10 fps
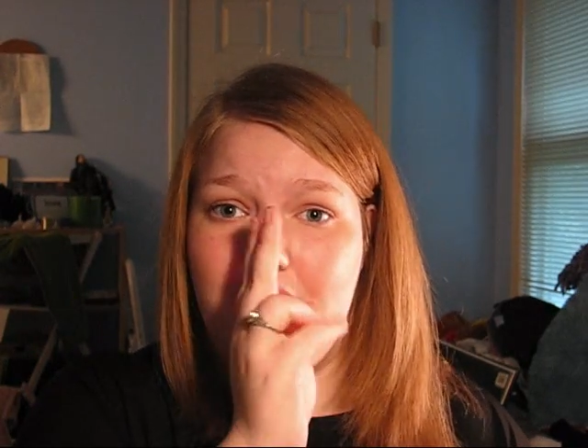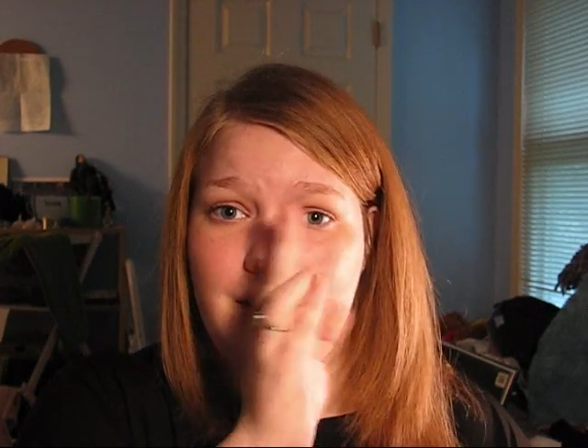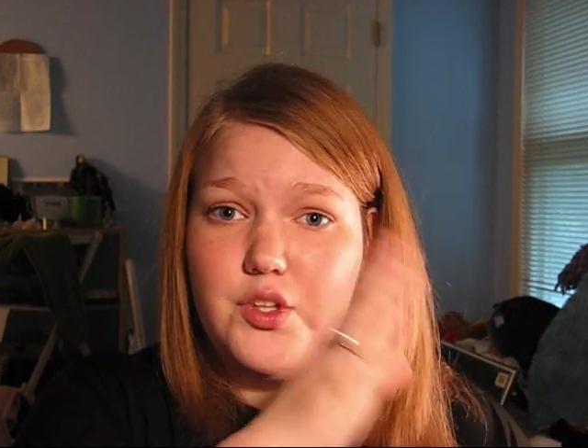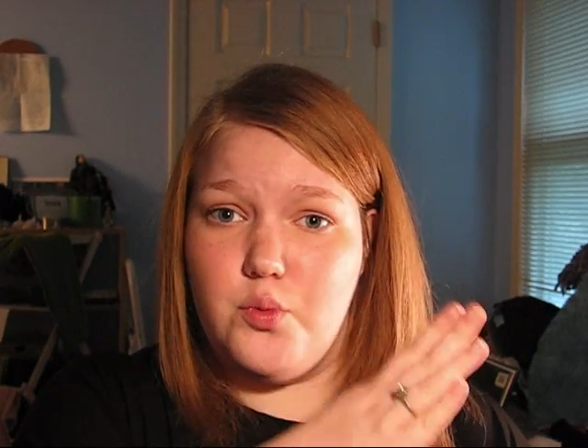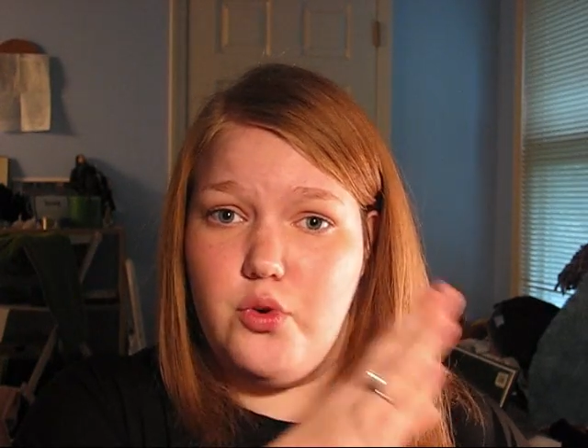
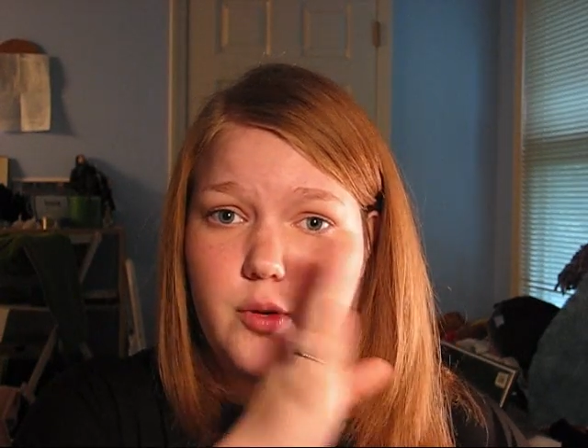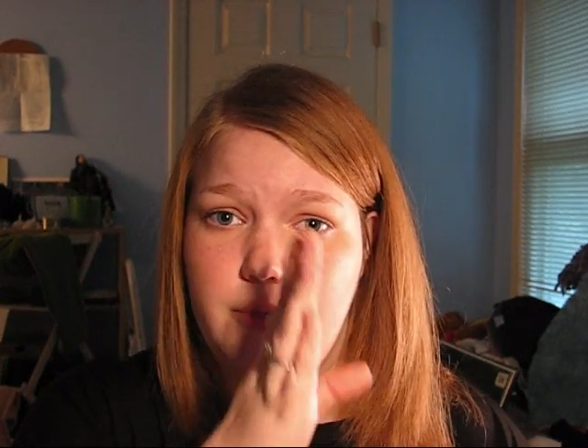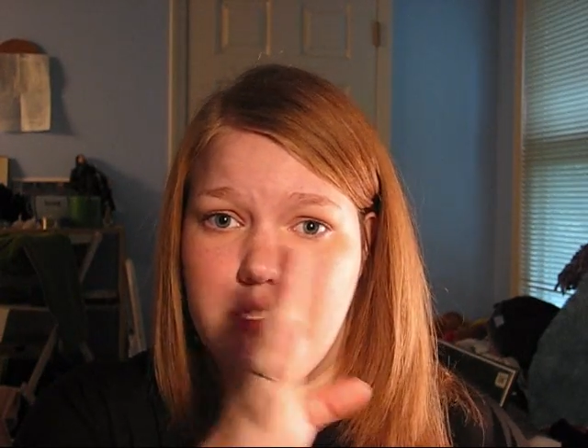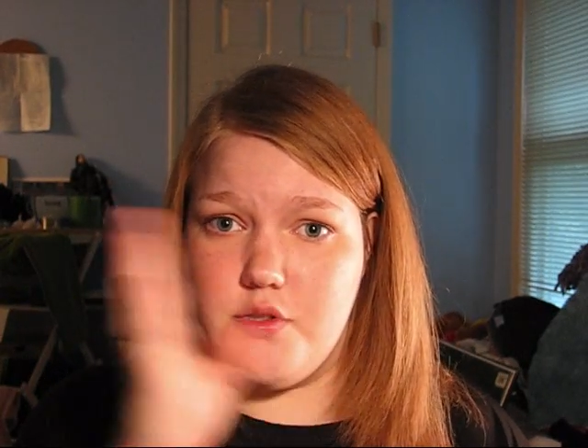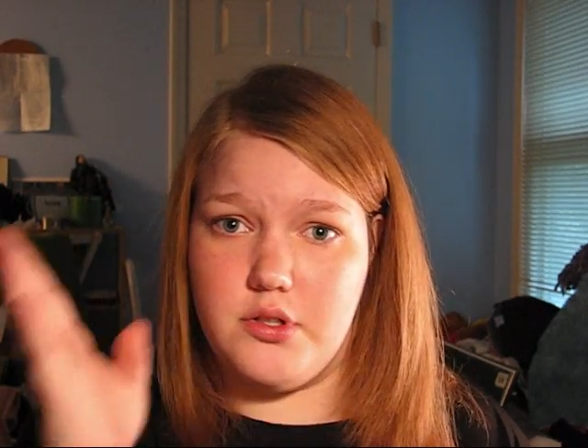like the warm,
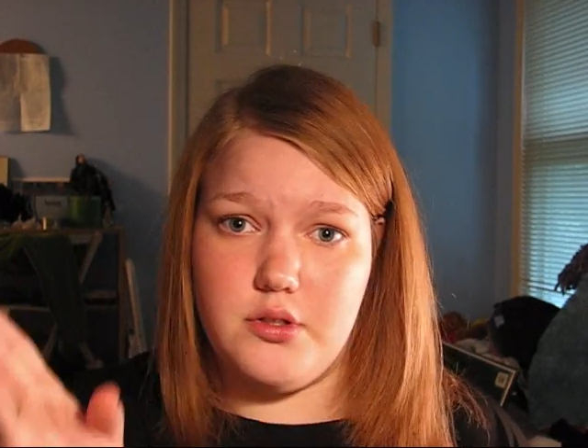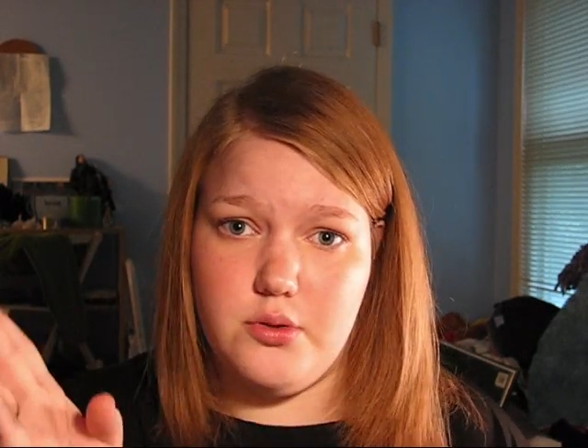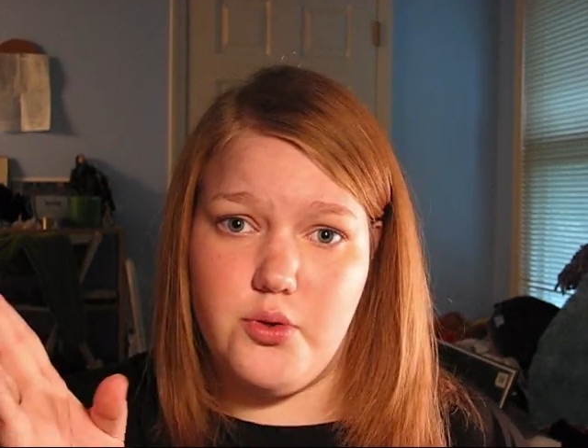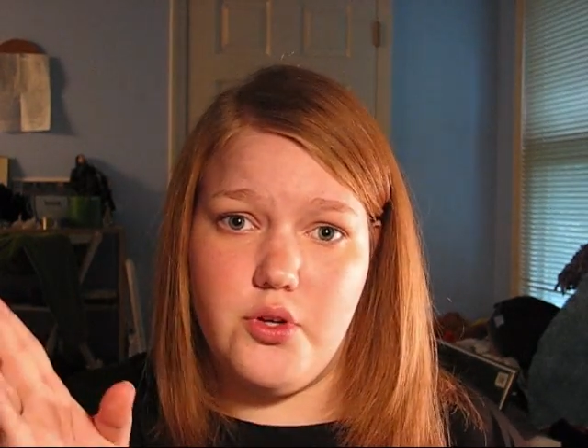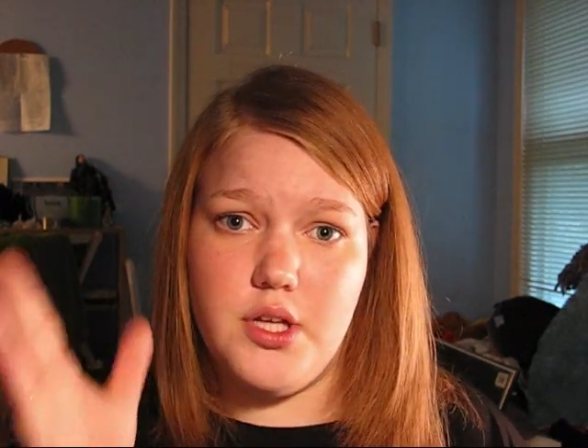neutral, and
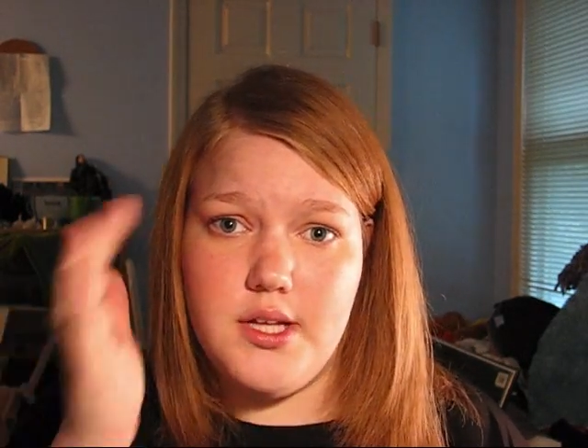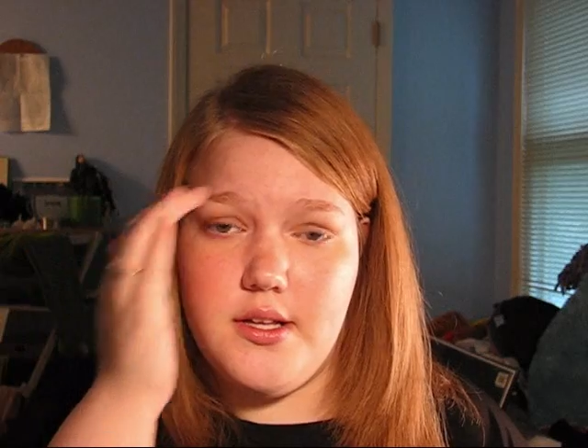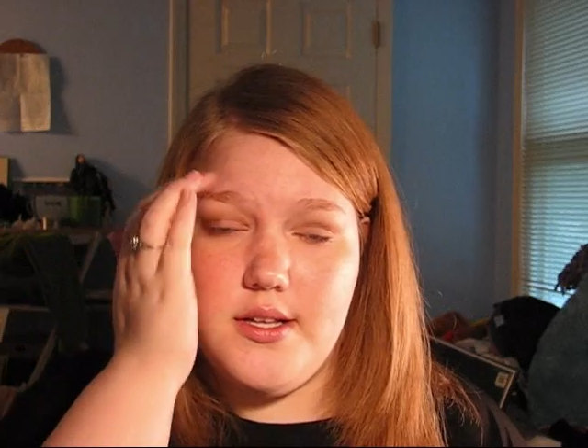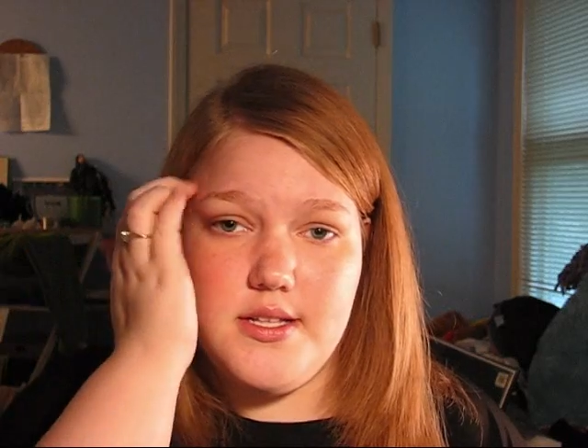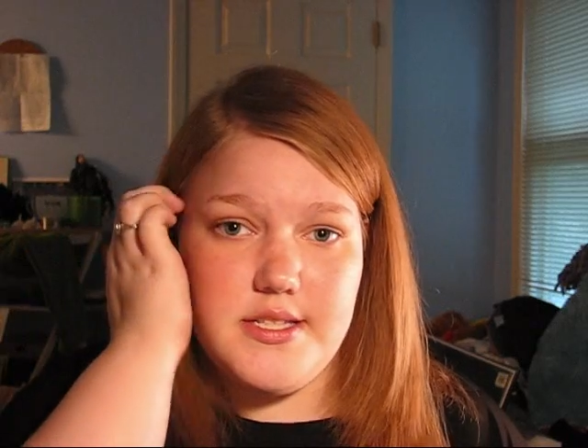cool
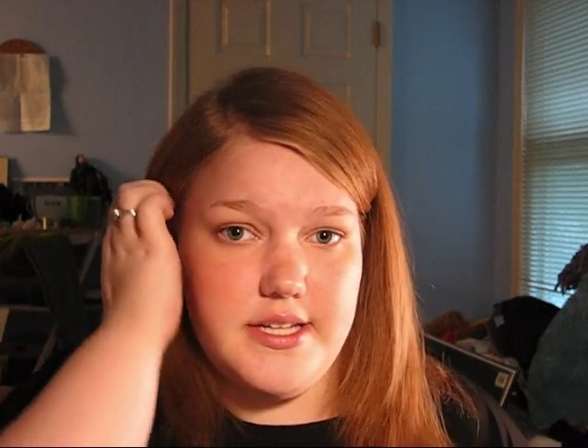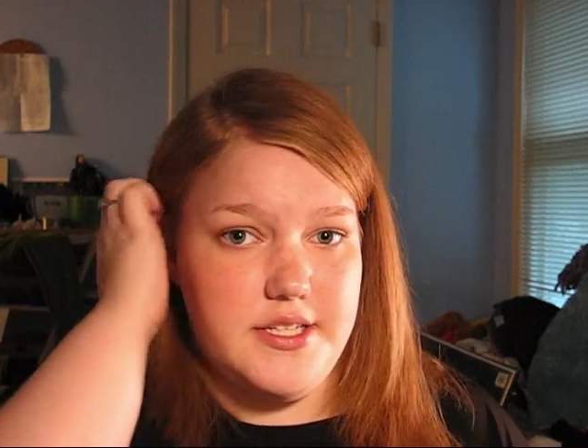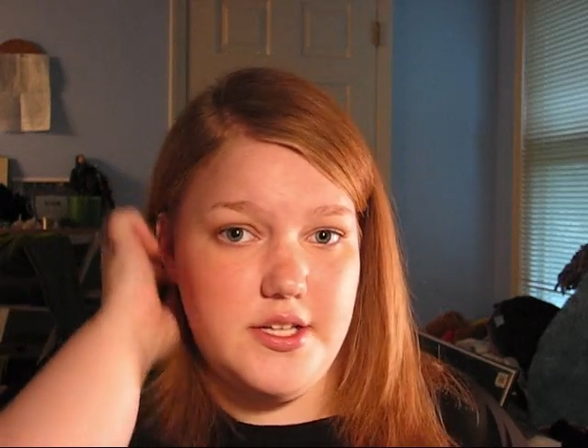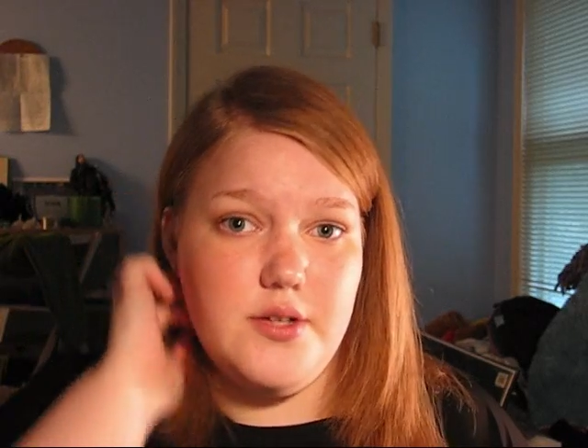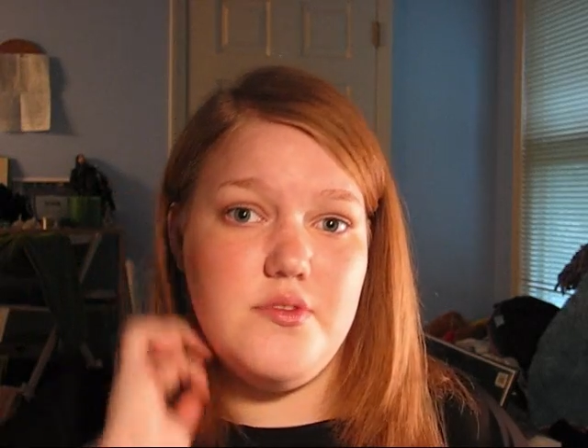
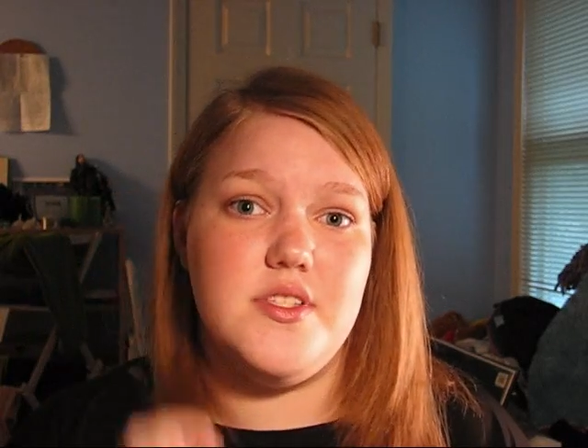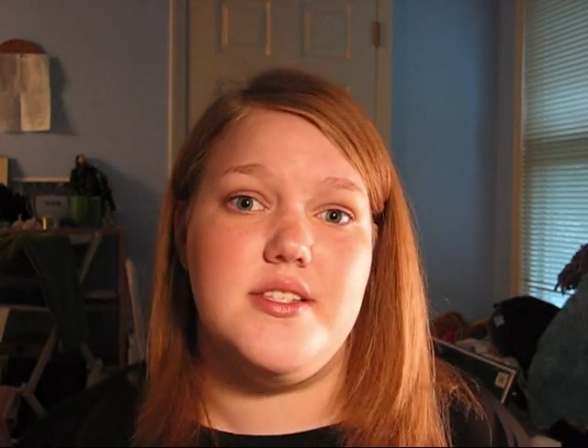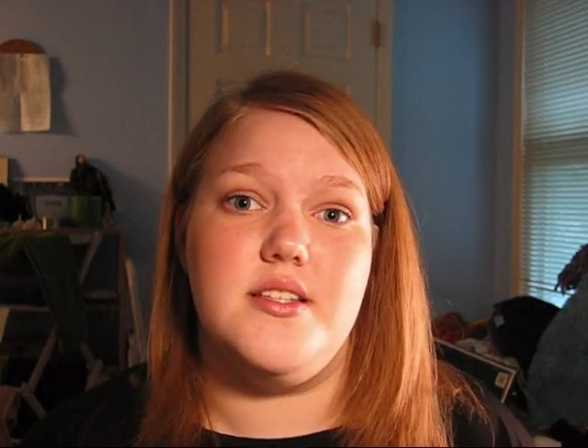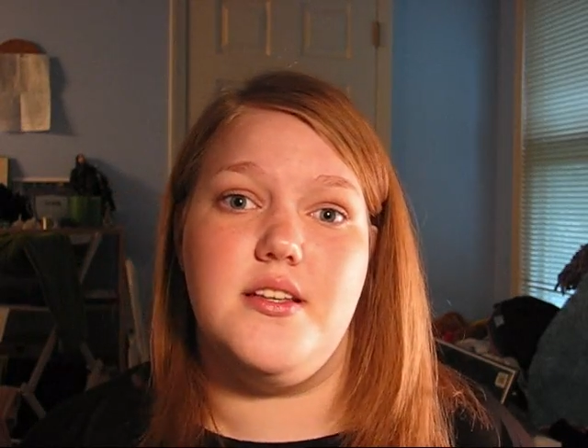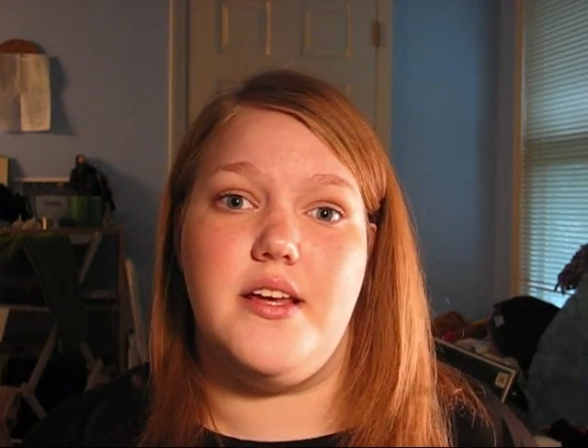skin
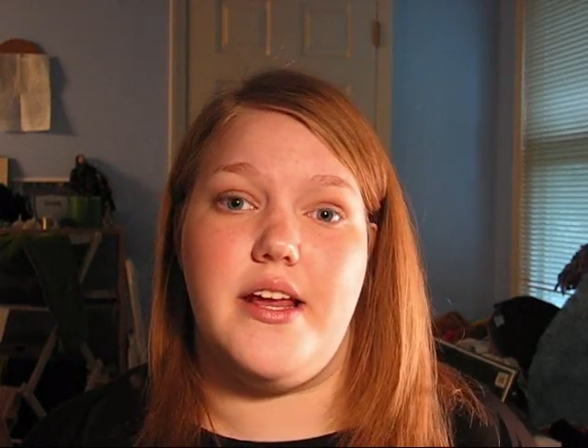tones,